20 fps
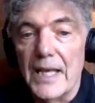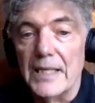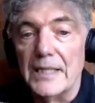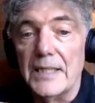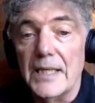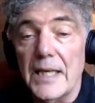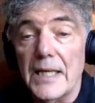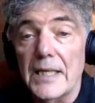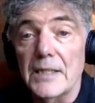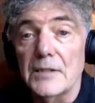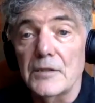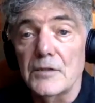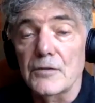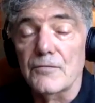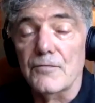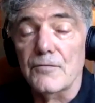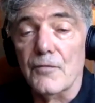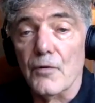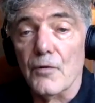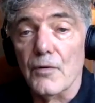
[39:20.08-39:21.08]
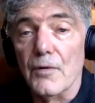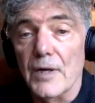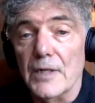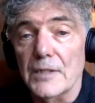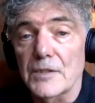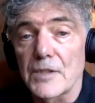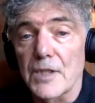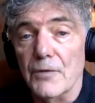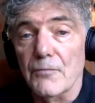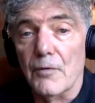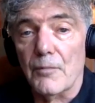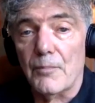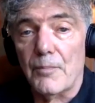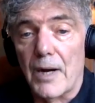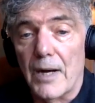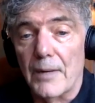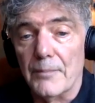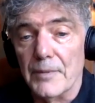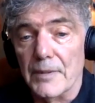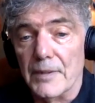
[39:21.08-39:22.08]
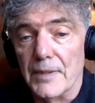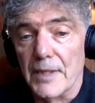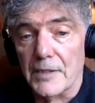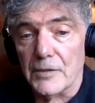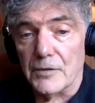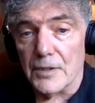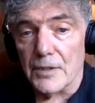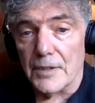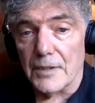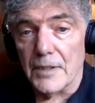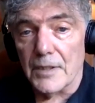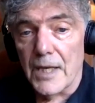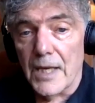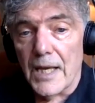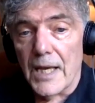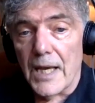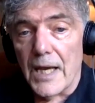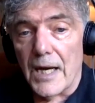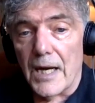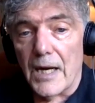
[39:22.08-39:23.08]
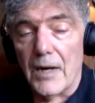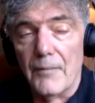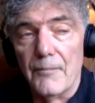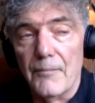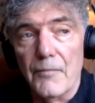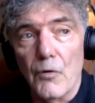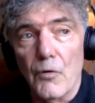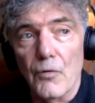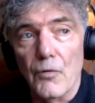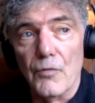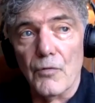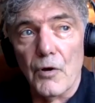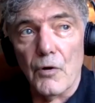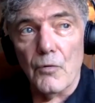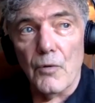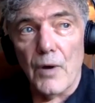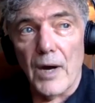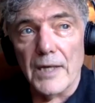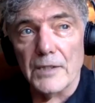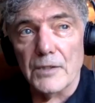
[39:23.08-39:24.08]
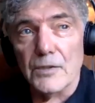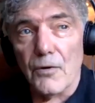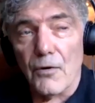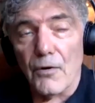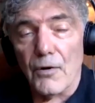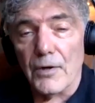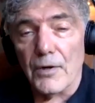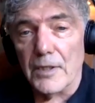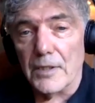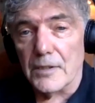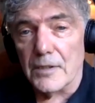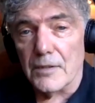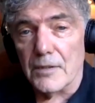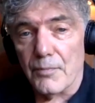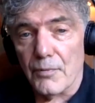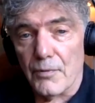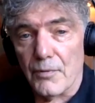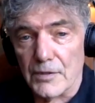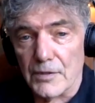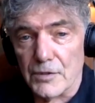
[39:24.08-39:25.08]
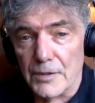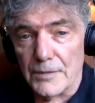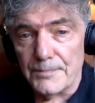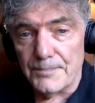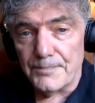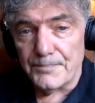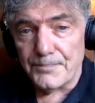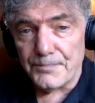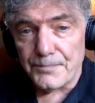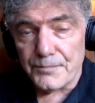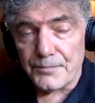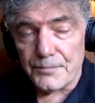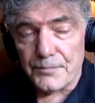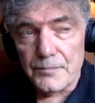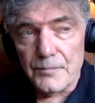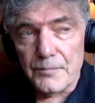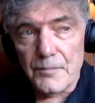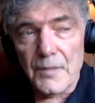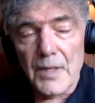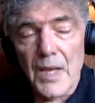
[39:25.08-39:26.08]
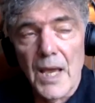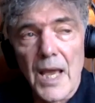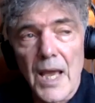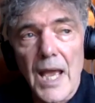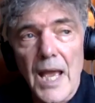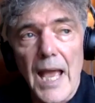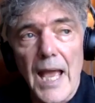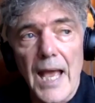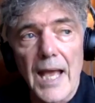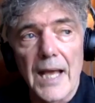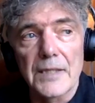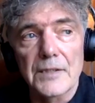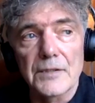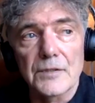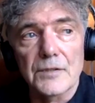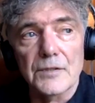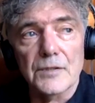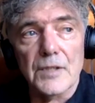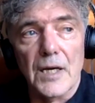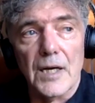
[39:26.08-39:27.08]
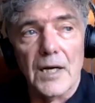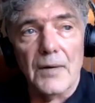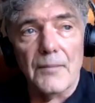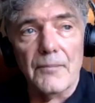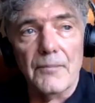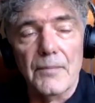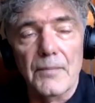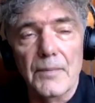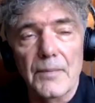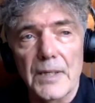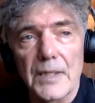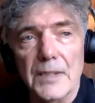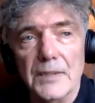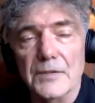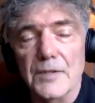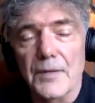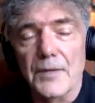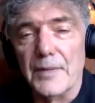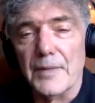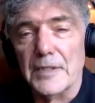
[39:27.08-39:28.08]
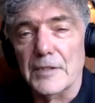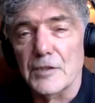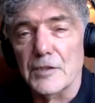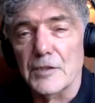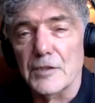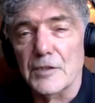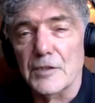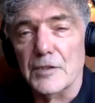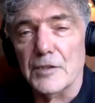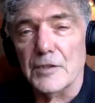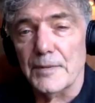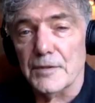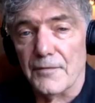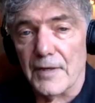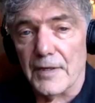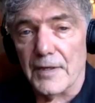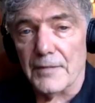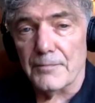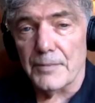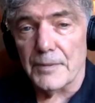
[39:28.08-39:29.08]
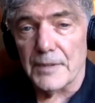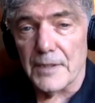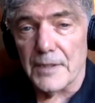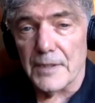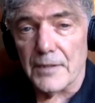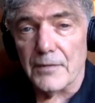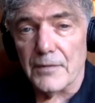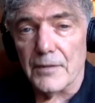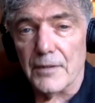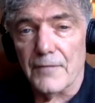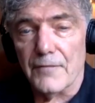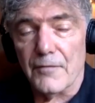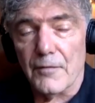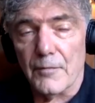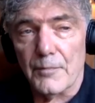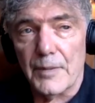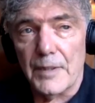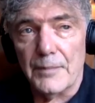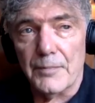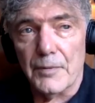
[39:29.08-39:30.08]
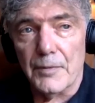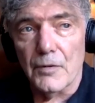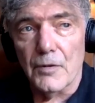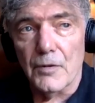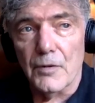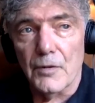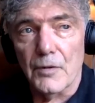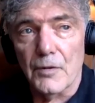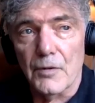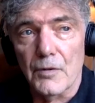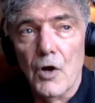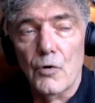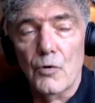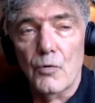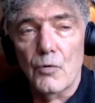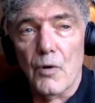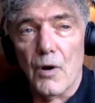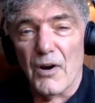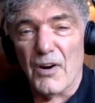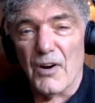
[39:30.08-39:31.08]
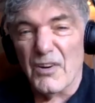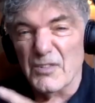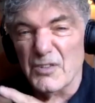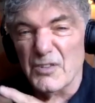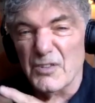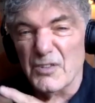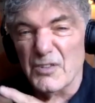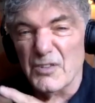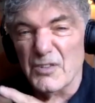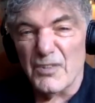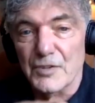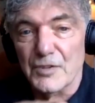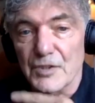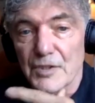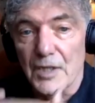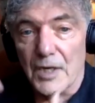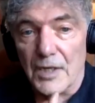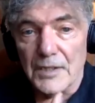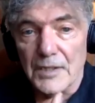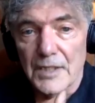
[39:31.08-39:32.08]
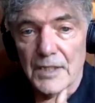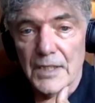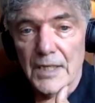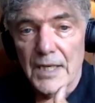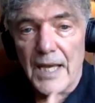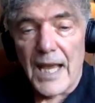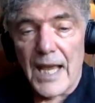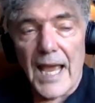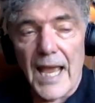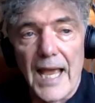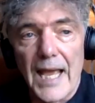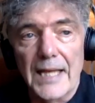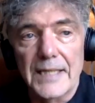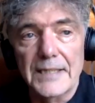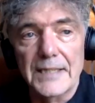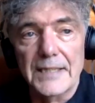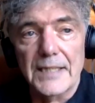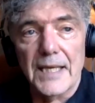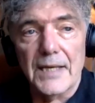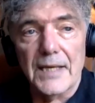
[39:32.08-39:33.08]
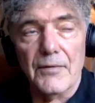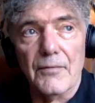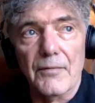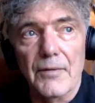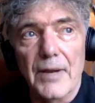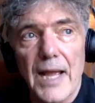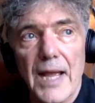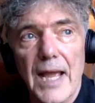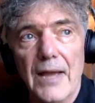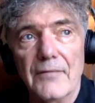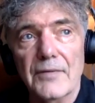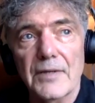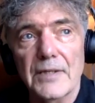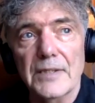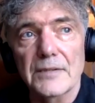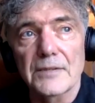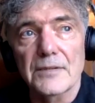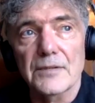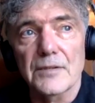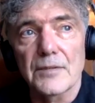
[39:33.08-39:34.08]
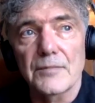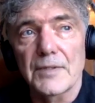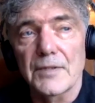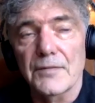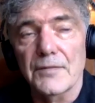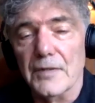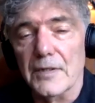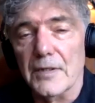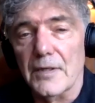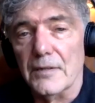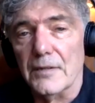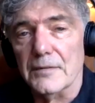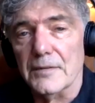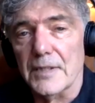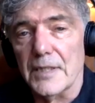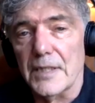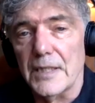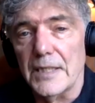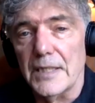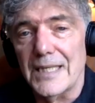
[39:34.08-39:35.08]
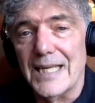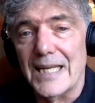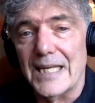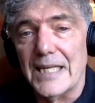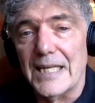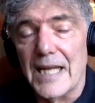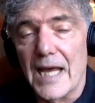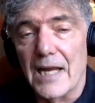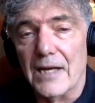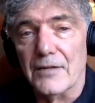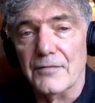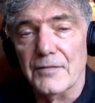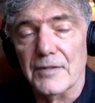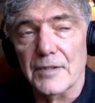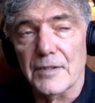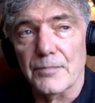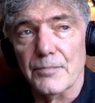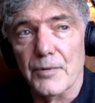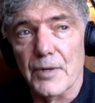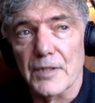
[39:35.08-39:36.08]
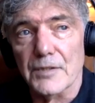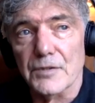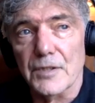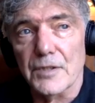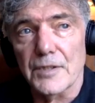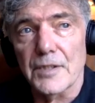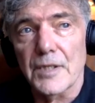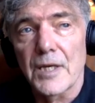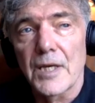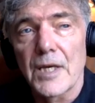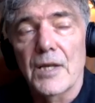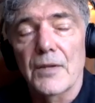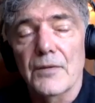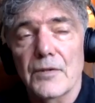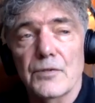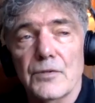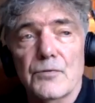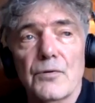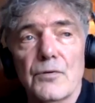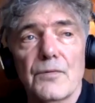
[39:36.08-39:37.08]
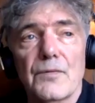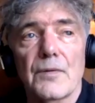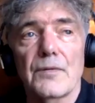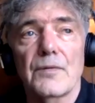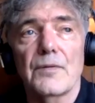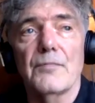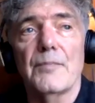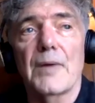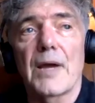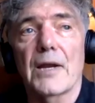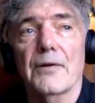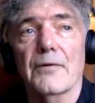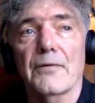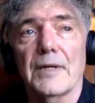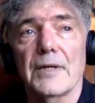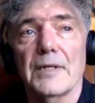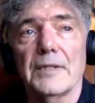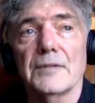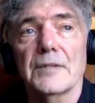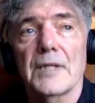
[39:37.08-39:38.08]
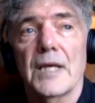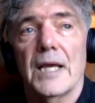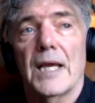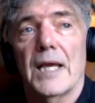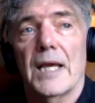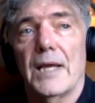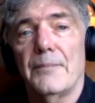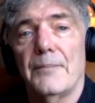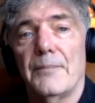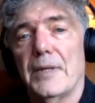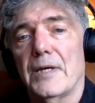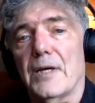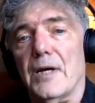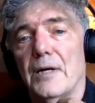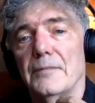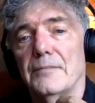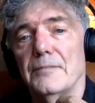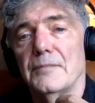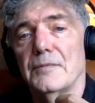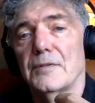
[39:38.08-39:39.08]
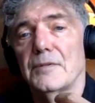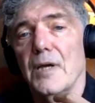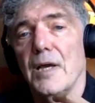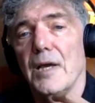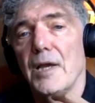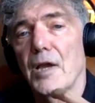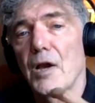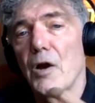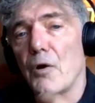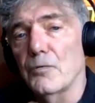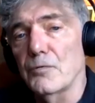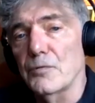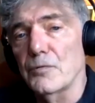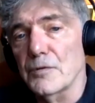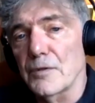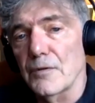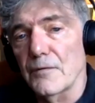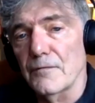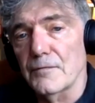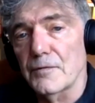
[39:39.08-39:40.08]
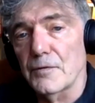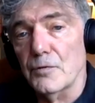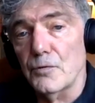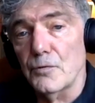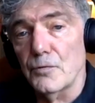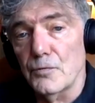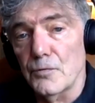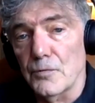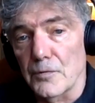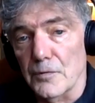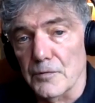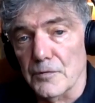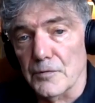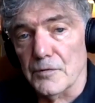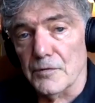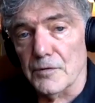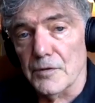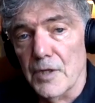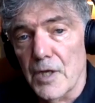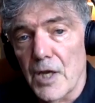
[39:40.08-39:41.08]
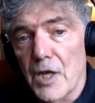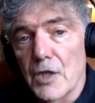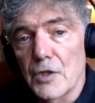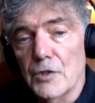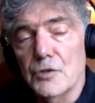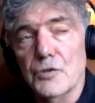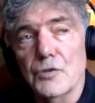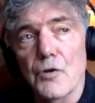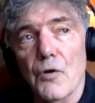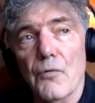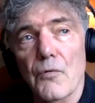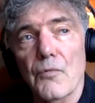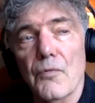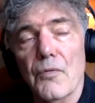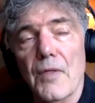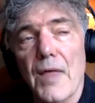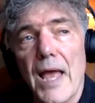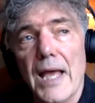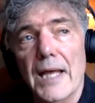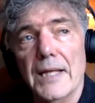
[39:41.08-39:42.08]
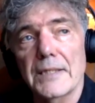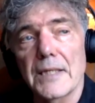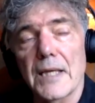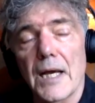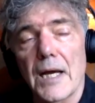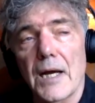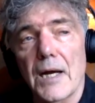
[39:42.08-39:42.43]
It is for a general population. Although I target depression as something specific, particularly for people who are sort of stuck and they're having some difficulty getting out of a depression. The truth of the matter is it becomes a host of tools so that